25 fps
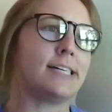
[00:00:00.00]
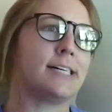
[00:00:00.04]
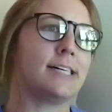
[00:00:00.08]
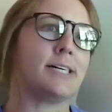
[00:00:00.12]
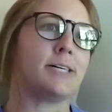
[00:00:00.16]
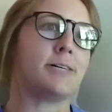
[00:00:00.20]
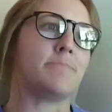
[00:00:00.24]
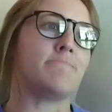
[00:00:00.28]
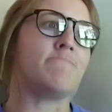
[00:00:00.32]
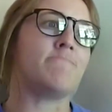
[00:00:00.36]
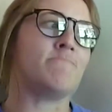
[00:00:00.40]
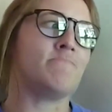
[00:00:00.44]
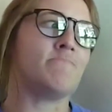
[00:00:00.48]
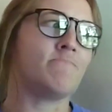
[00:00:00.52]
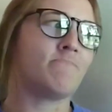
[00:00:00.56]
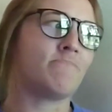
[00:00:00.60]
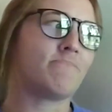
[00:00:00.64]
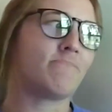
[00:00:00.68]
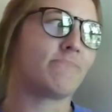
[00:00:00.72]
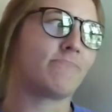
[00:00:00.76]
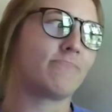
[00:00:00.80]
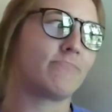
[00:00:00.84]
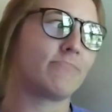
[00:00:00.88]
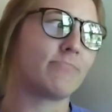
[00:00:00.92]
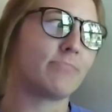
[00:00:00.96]

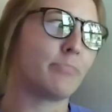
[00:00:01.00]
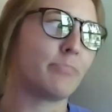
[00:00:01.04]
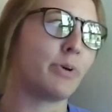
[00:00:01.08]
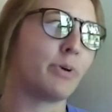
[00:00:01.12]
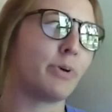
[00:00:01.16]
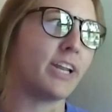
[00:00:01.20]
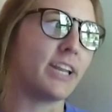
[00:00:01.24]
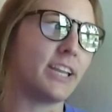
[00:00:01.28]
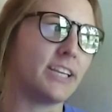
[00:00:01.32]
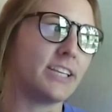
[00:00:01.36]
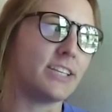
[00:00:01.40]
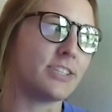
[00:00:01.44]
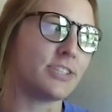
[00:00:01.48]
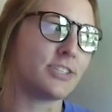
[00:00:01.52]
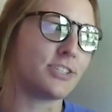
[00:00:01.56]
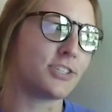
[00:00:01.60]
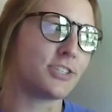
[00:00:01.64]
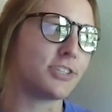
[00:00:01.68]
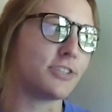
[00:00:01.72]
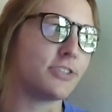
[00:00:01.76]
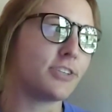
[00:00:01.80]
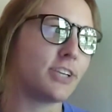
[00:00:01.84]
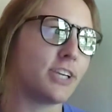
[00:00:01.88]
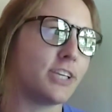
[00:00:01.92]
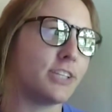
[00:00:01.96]
But
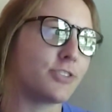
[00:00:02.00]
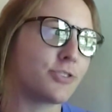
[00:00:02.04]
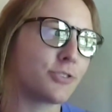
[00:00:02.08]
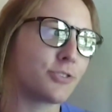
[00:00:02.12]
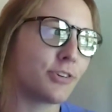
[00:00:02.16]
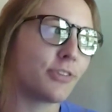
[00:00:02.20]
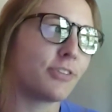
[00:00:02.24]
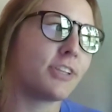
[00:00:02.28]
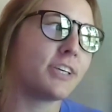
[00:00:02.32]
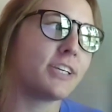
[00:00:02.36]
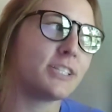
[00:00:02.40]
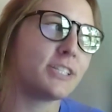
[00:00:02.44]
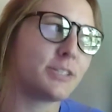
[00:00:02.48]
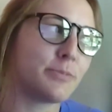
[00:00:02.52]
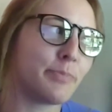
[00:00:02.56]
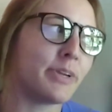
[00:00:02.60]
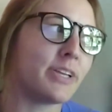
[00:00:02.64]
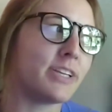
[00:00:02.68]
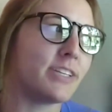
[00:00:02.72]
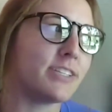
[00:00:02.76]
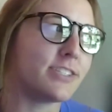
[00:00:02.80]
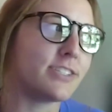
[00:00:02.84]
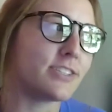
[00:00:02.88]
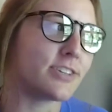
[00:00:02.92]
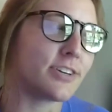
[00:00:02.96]
it
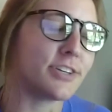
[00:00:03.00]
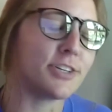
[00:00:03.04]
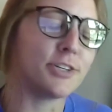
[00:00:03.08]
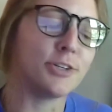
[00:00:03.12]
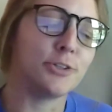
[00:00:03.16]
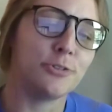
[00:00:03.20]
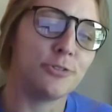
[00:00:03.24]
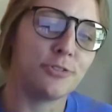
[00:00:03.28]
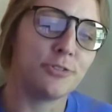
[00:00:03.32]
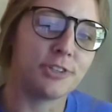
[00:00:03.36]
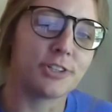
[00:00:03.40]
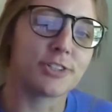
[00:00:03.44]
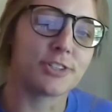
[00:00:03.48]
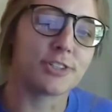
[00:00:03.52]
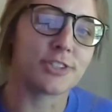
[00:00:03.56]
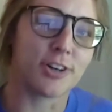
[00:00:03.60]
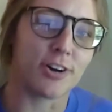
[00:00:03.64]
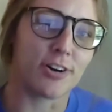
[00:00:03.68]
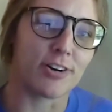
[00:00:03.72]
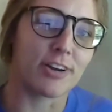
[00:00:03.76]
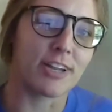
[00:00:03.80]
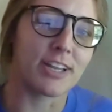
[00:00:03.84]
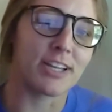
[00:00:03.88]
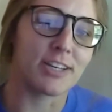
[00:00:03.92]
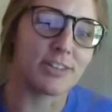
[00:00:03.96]
truly depends on who
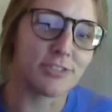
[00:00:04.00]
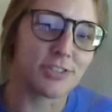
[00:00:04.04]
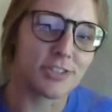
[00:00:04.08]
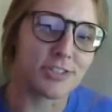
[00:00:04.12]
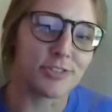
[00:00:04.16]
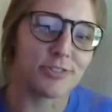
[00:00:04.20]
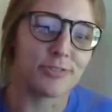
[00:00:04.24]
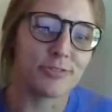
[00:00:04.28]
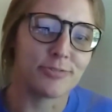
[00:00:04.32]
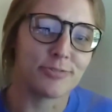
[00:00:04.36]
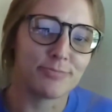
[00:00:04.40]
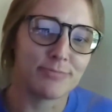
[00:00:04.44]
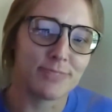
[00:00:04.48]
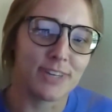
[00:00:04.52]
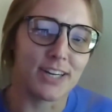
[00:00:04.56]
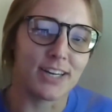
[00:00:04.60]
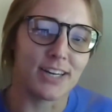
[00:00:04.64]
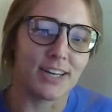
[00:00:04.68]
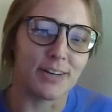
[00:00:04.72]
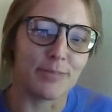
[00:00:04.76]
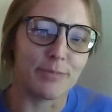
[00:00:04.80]
you're talking to